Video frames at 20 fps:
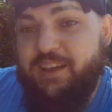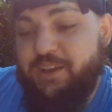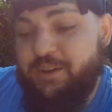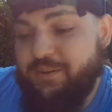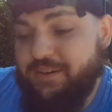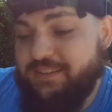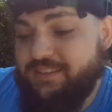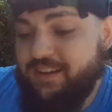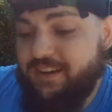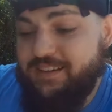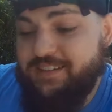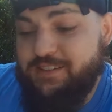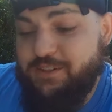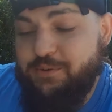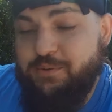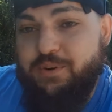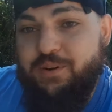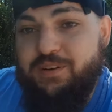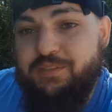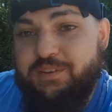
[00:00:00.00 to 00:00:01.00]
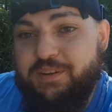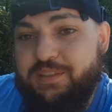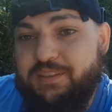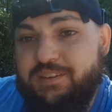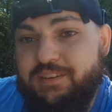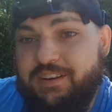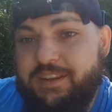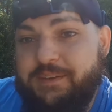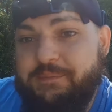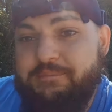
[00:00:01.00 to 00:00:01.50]
you it does do over
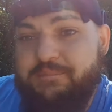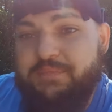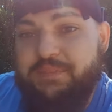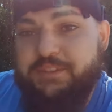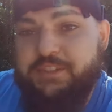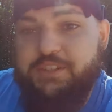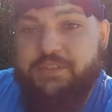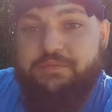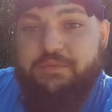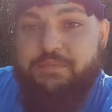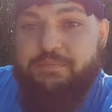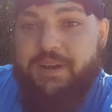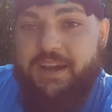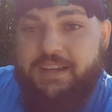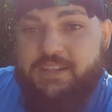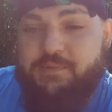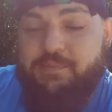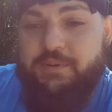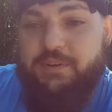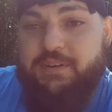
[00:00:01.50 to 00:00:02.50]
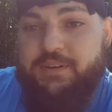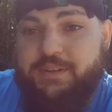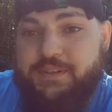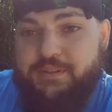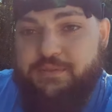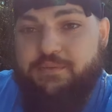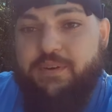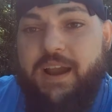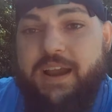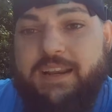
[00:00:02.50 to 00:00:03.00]
30, just from my experience
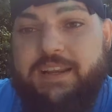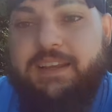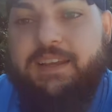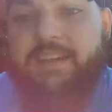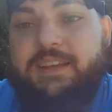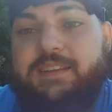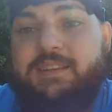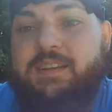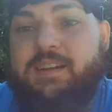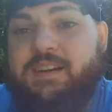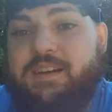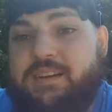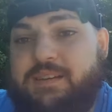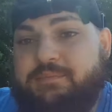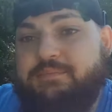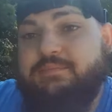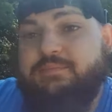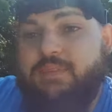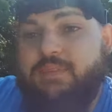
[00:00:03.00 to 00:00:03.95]
of riding it um,